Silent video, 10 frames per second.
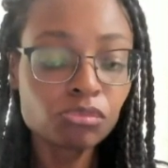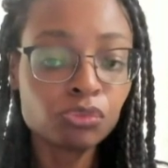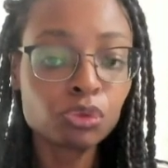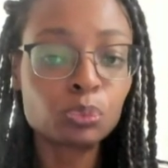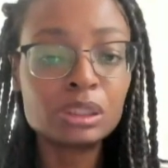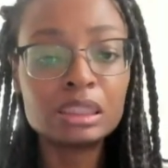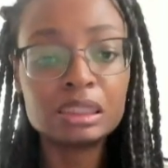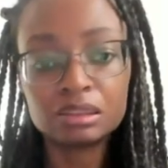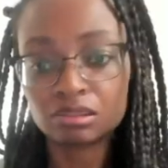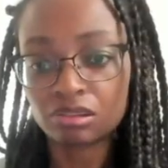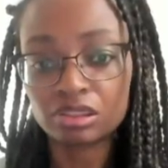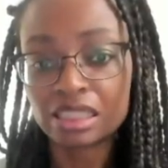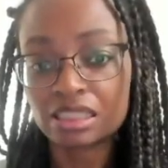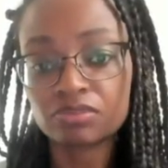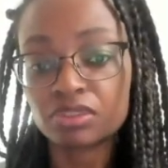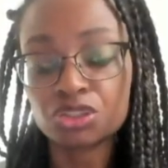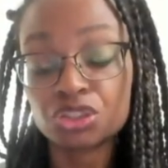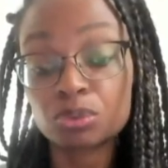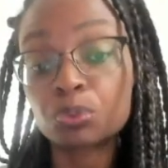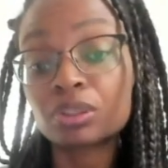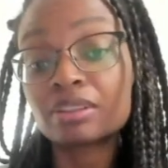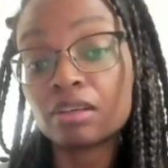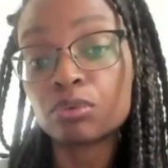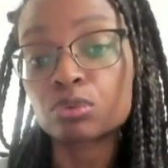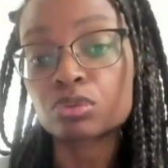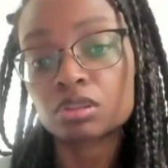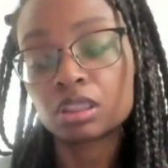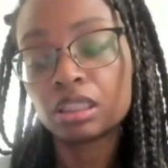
For we are not to fellowship with devils.